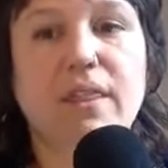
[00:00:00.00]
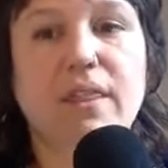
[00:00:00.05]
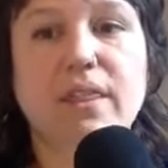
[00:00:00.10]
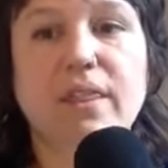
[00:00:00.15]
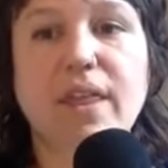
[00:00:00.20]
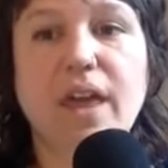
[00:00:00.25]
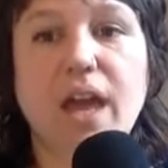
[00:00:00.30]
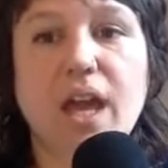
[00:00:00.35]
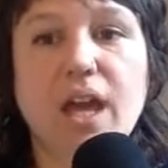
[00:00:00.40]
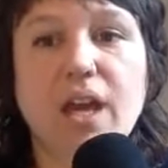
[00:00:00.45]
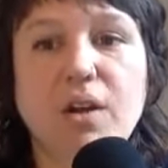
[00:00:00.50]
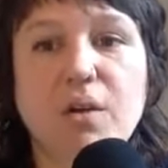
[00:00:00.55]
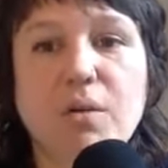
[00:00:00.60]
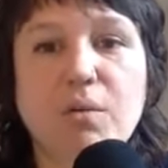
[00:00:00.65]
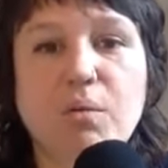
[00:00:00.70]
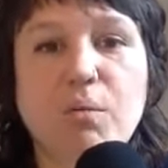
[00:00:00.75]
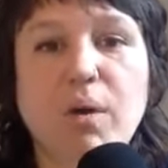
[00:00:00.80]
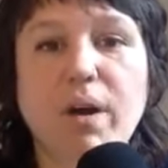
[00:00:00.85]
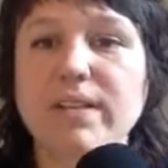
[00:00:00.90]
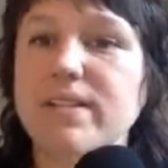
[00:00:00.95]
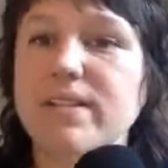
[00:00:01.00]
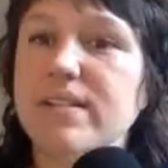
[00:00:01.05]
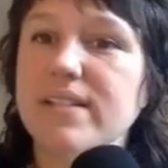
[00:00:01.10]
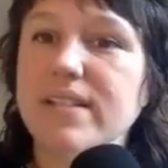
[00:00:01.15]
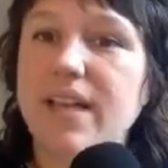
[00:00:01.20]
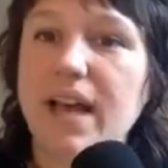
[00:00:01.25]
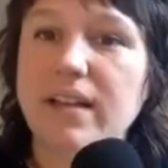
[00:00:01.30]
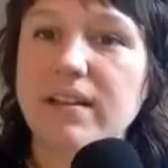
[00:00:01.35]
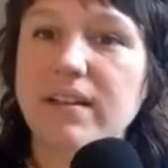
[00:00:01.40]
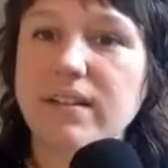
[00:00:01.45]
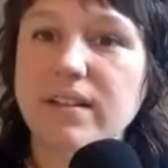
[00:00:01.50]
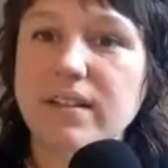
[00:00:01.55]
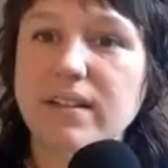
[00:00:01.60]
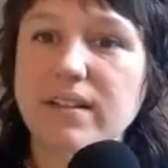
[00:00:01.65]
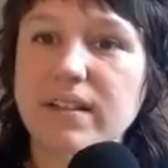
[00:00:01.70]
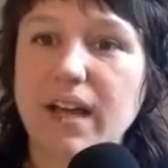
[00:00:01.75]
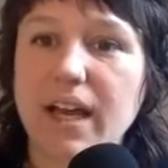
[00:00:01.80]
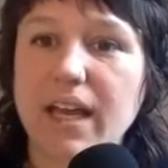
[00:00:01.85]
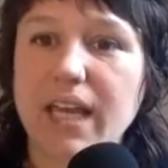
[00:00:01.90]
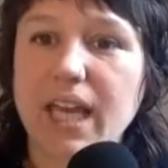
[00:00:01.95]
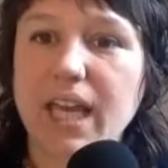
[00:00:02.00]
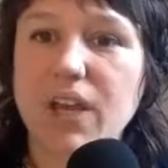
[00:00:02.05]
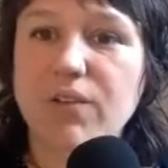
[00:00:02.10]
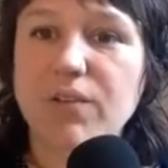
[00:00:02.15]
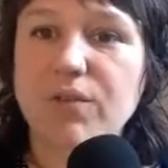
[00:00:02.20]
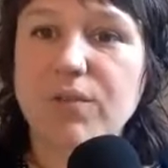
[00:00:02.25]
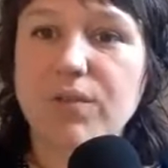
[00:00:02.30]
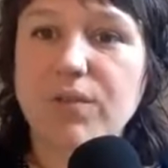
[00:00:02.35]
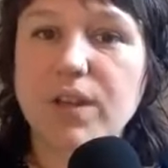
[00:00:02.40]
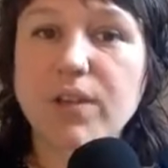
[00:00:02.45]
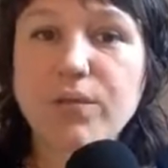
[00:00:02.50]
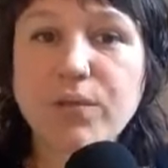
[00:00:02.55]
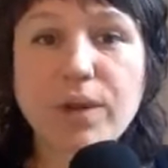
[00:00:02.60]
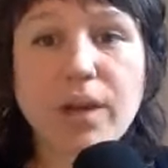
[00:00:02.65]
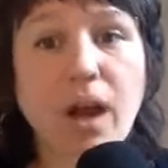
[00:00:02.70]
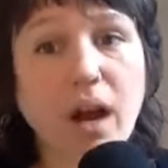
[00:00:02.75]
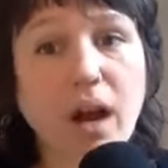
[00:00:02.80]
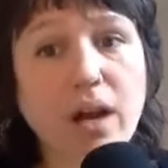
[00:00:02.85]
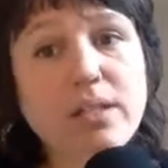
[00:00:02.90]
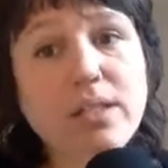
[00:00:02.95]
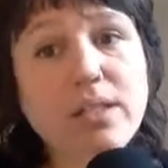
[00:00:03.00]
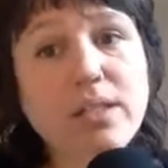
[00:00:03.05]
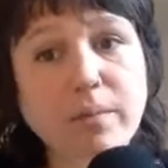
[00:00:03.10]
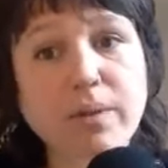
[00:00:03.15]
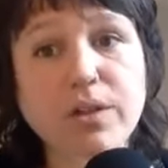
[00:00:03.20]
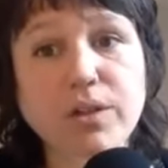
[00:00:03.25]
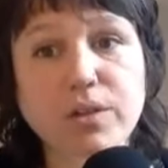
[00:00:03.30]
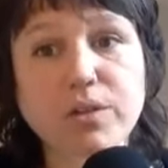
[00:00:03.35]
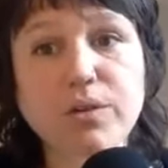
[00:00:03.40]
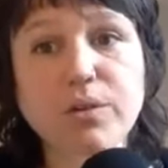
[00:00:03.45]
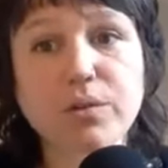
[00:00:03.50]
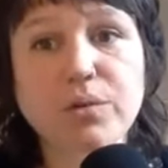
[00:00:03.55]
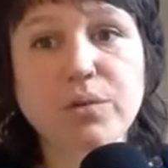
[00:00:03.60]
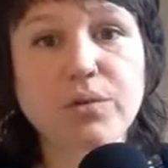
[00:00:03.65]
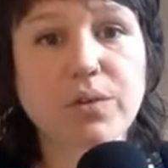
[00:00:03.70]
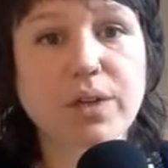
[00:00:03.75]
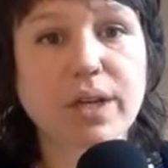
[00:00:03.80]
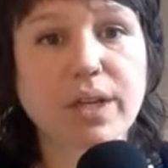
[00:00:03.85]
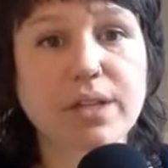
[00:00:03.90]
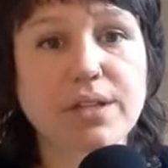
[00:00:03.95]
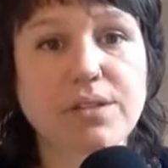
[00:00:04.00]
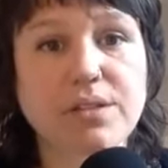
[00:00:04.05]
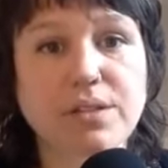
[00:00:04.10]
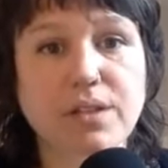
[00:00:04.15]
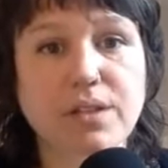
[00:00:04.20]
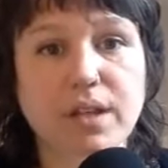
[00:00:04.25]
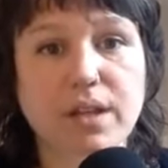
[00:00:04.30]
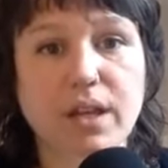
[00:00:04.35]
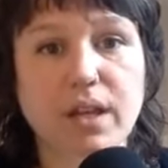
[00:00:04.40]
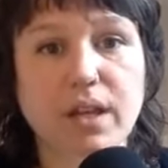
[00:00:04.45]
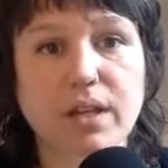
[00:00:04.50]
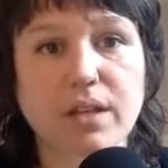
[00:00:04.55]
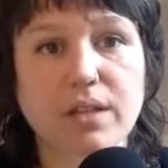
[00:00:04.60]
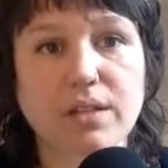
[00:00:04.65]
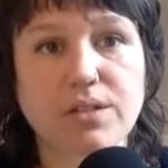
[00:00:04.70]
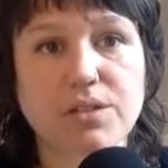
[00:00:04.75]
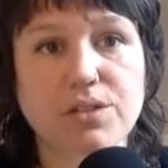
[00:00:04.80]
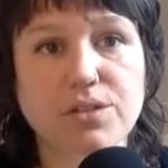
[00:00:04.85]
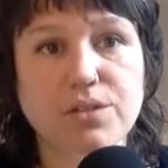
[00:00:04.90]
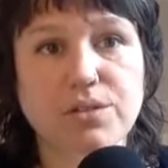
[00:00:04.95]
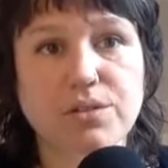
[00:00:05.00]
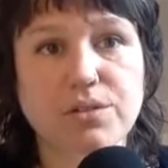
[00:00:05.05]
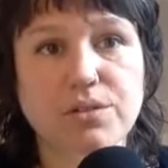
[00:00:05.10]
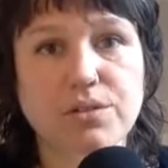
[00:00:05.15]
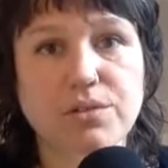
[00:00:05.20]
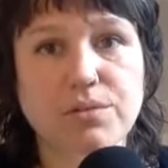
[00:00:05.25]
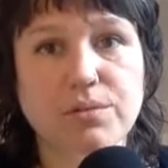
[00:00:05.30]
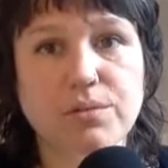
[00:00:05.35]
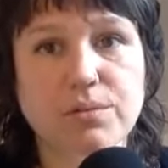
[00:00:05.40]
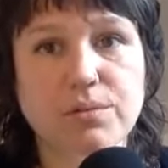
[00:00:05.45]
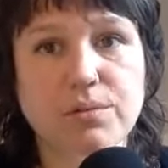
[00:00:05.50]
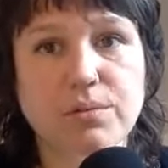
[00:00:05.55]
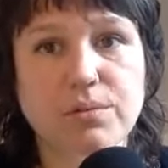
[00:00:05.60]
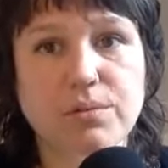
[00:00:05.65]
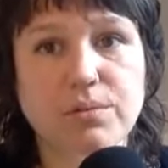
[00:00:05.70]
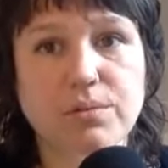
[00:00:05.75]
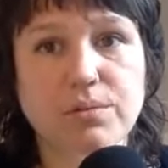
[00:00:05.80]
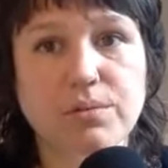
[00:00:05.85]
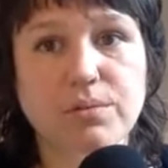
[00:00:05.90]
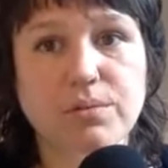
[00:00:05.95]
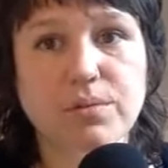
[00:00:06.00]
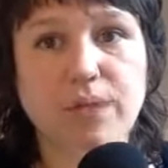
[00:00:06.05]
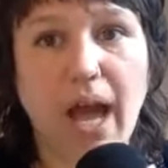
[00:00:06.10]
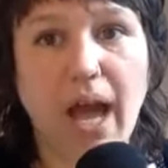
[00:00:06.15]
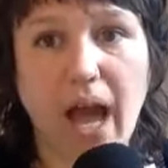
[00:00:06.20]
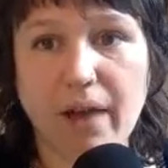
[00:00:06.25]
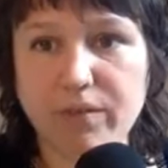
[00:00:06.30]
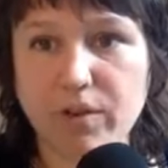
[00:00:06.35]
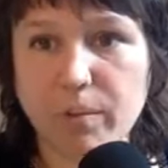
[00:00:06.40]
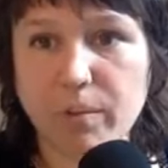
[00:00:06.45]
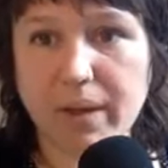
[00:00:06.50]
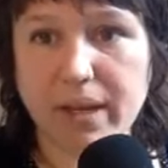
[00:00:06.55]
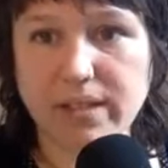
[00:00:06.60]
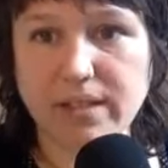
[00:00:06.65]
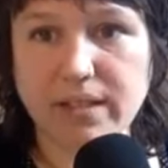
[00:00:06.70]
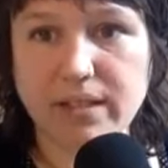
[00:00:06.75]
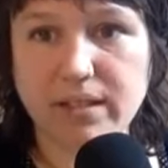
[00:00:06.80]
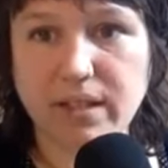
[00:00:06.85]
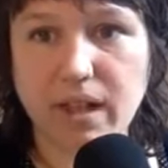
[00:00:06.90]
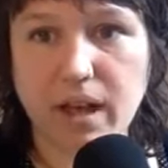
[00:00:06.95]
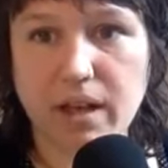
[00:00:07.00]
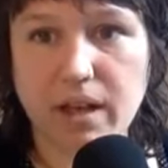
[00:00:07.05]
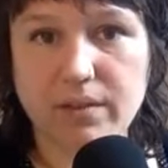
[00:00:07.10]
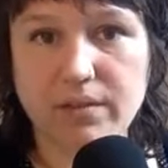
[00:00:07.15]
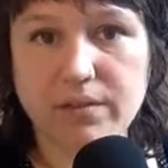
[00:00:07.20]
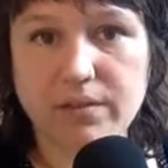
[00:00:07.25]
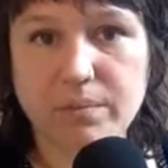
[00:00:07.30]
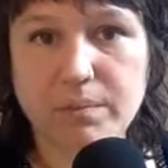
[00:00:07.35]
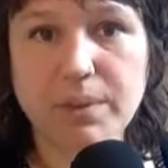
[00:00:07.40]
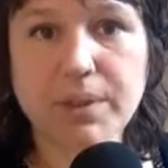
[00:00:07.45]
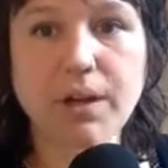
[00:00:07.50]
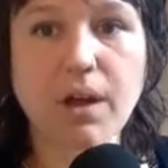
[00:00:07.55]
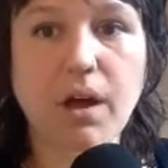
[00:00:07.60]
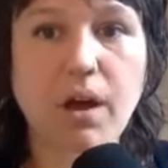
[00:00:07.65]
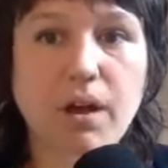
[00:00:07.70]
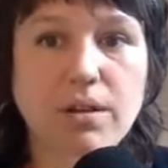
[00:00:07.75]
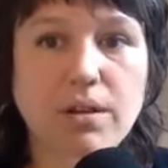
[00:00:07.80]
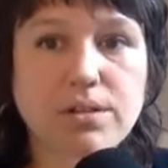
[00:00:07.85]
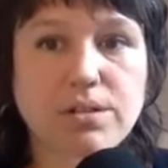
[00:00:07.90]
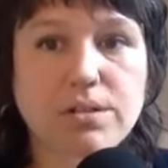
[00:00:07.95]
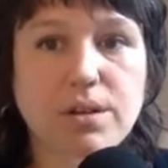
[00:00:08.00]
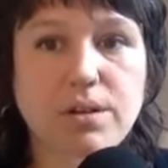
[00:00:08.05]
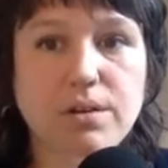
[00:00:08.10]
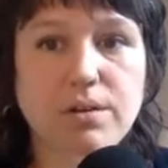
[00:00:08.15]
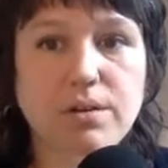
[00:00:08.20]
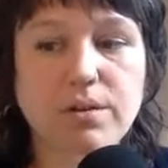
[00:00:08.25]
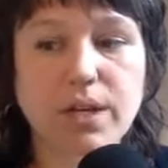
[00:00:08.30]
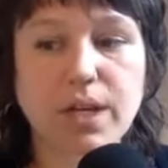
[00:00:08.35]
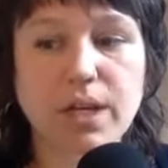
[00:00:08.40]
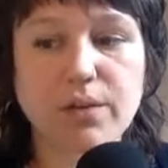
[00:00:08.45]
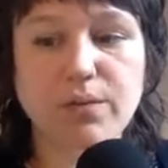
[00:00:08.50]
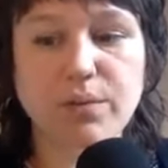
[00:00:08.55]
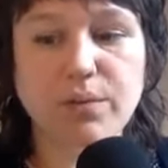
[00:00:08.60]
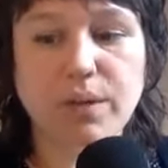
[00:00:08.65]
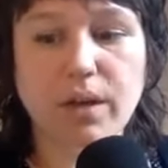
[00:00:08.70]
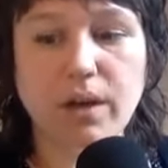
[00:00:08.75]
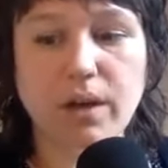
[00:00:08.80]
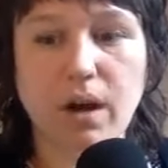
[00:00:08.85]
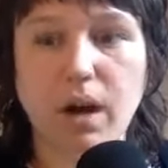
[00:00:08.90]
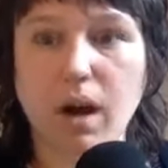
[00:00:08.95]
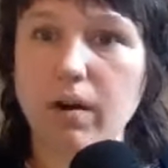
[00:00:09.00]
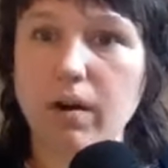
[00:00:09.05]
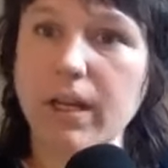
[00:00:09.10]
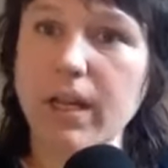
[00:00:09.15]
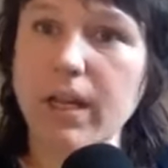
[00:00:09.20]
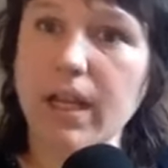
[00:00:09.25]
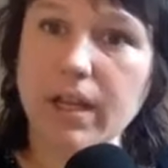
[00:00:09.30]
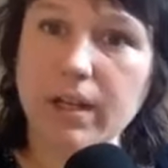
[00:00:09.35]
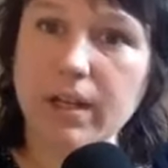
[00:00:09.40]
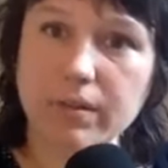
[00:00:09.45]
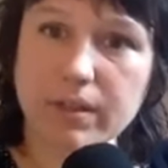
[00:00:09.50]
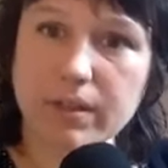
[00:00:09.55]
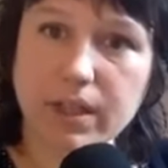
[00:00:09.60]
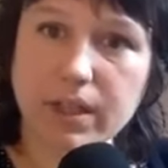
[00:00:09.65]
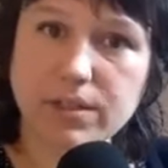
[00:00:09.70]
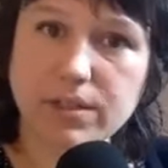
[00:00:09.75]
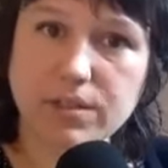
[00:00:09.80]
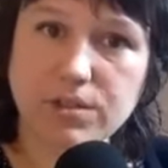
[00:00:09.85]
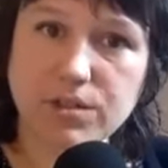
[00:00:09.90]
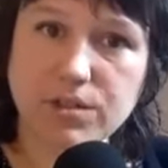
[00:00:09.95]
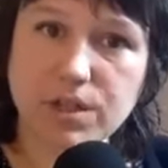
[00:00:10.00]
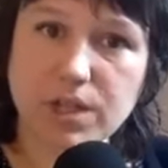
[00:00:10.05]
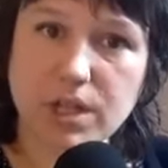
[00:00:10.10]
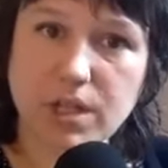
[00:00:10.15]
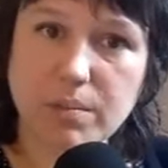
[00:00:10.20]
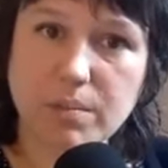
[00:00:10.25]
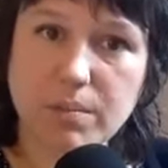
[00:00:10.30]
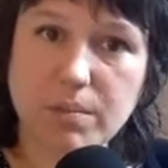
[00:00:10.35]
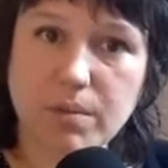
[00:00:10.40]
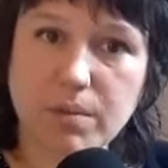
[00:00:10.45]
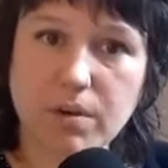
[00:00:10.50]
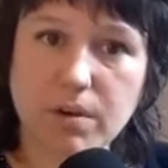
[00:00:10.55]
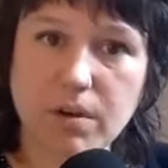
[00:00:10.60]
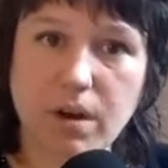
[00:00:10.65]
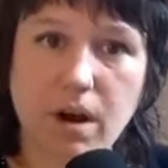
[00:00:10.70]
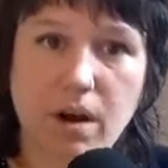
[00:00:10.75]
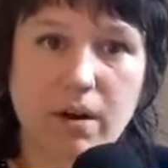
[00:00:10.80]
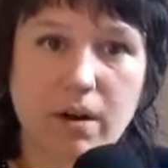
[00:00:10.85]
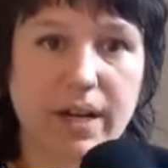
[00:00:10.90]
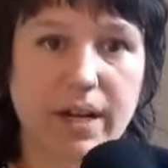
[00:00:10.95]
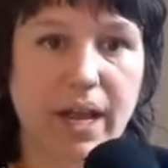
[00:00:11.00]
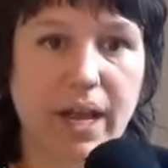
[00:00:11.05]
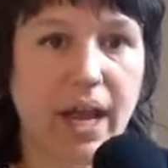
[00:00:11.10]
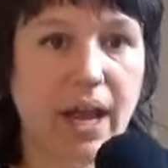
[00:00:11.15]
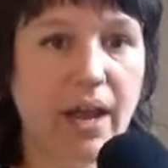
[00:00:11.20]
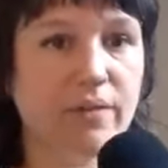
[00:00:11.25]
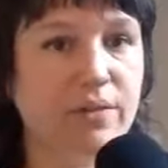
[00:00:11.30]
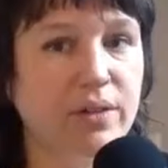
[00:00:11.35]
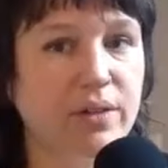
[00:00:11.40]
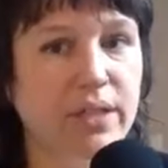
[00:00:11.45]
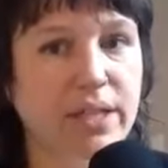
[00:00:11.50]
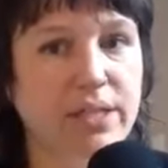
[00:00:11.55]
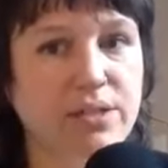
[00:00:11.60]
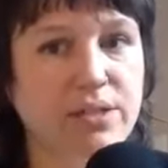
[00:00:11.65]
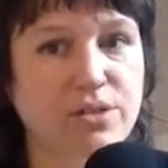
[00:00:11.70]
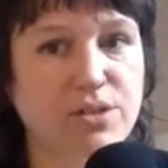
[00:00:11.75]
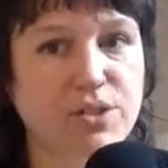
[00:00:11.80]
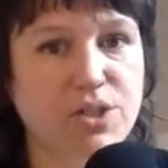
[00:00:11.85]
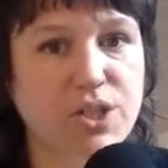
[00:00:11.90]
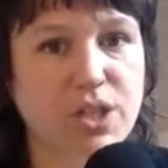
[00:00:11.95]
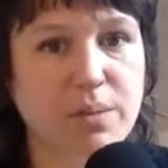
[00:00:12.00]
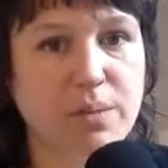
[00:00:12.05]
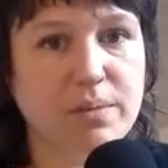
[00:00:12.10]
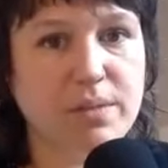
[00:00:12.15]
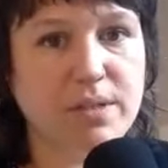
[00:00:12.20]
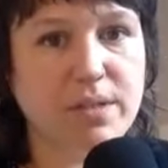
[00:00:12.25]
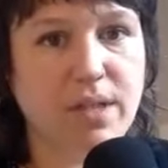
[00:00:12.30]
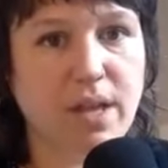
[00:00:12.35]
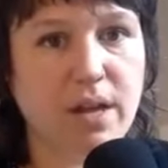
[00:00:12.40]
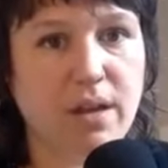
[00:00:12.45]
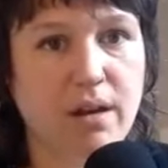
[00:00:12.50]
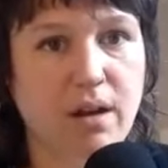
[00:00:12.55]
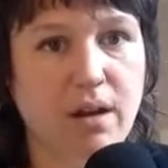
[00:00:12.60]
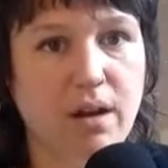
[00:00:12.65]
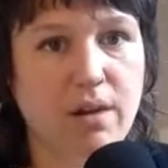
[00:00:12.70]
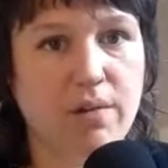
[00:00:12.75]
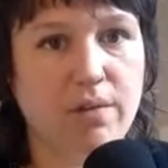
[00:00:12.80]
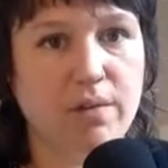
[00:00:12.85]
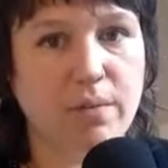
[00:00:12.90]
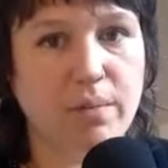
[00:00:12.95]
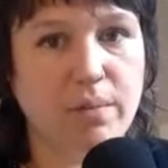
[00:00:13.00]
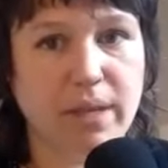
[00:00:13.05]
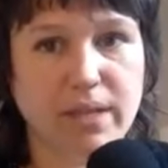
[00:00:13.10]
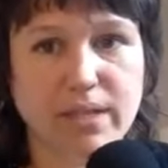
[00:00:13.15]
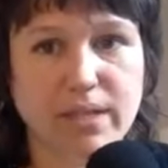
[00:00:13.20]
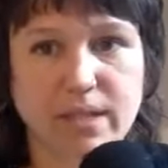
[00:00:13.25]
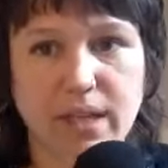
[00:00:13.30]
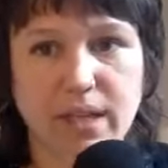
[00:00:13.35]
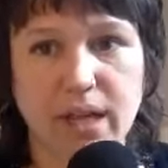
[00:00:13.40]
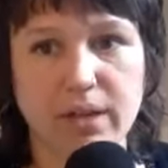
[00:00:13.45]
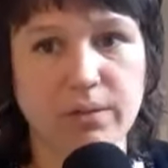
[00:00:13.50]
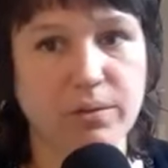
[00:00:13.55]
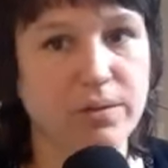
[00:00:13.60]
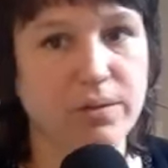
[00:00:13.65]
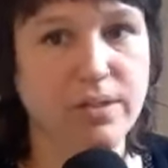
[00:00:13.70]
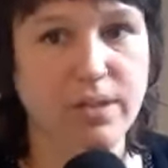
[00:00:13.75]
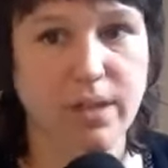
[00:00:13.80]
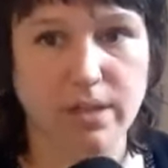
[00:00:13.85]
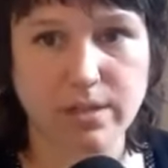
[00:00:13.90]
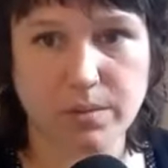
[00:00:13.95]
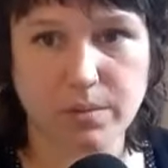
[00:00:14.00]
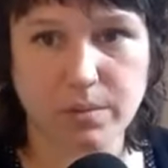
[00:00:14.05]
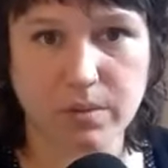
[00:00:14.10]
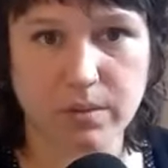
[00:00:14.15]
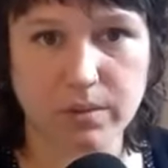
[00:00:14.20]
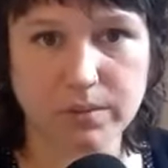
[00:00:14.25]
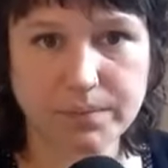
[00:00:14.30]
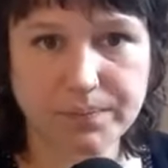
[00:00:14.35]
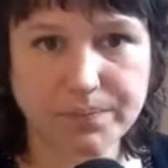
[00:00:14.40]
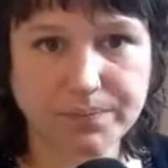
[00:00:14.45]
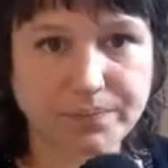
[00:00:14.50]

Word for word: then what does that look like if if we are someone who is looking to have romantic love but also if we are already in a relationship or already have relationships that are romantic and or sexual